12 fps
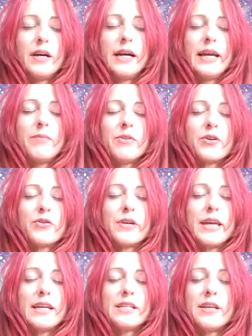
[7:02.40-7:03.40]
I am the
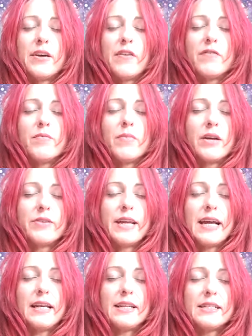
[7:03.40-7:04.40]
creator of my
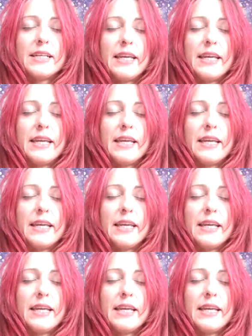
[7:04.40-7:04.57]
reality.